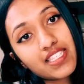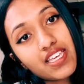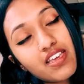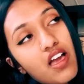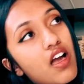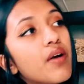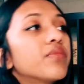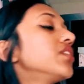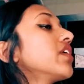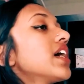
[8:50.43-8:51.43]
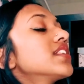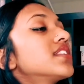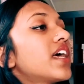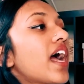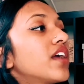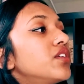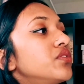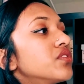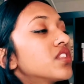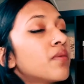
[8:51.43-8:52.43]
thing, you guys, that I
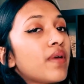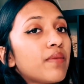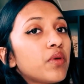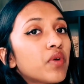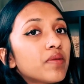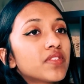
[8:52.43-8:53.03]
use the baby wipes